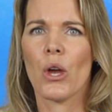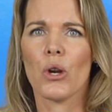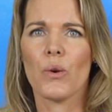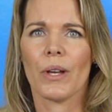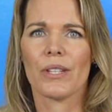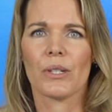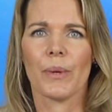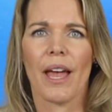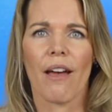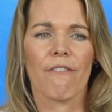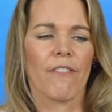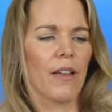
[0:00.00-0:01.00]
Who else do we
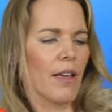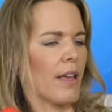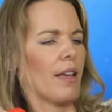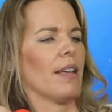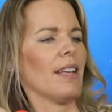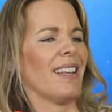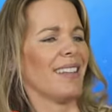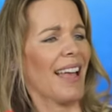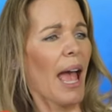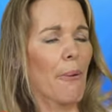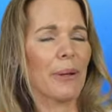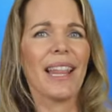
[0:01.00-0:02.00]
have?
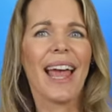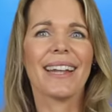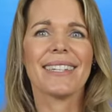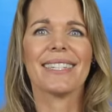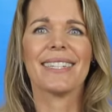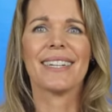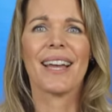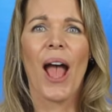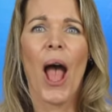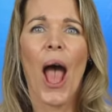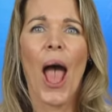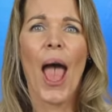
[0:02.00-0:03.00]
Owlette!
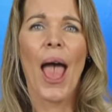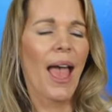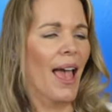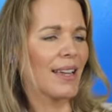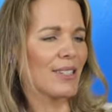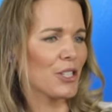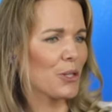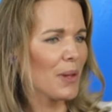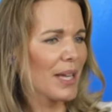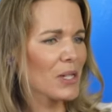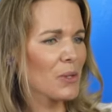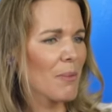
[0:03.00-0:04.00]
Do you
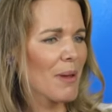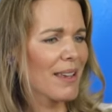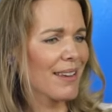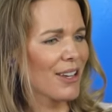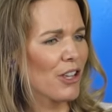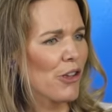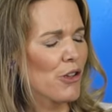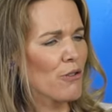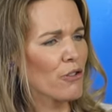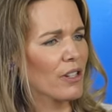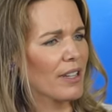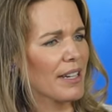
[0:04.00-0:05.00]
like swimming? You
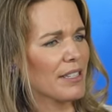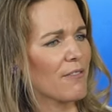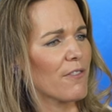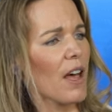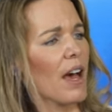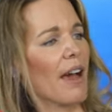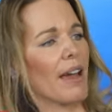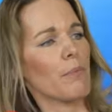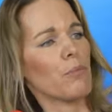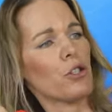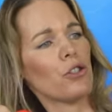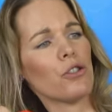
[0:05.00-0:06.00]
usually like to fly.
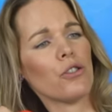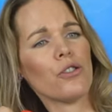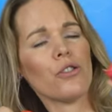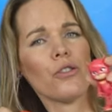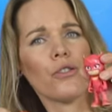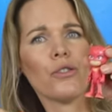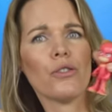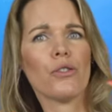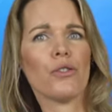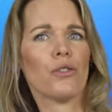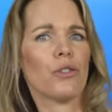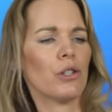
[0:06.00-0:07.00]

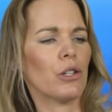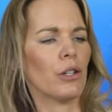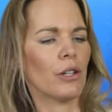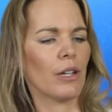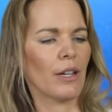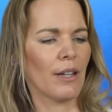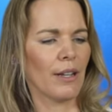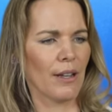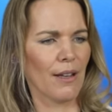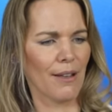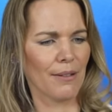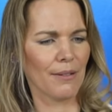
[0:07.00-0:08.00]
Pshhh.
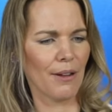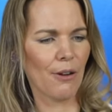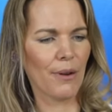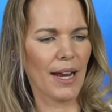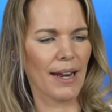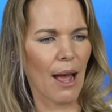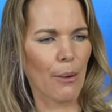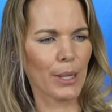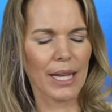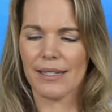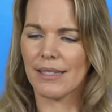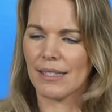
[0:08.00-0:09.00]
All right,
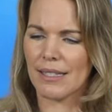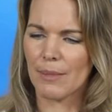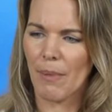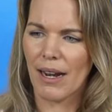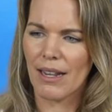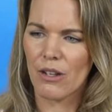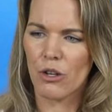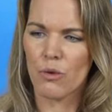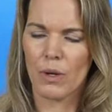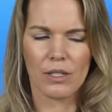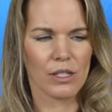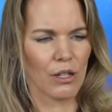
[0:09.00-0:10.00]
Owlette, Spidey, who
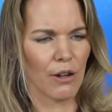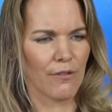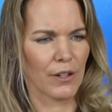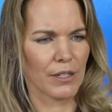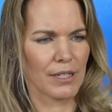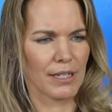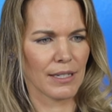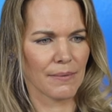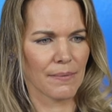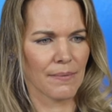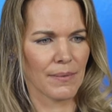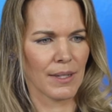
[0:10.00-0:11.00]
wants to go first?
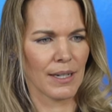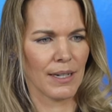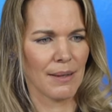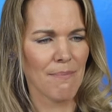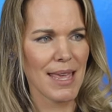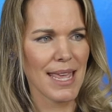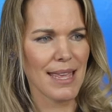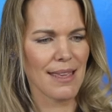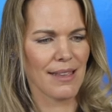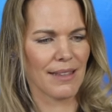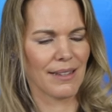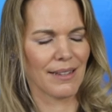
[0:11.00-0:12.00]

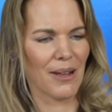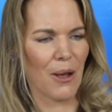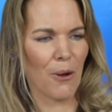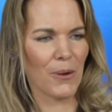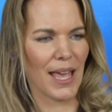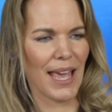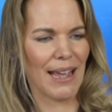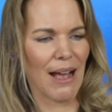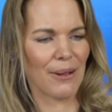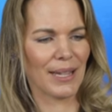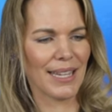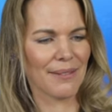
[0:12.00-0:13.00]
Me! Okay,
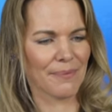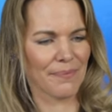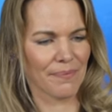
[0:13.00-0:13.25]
Owlette.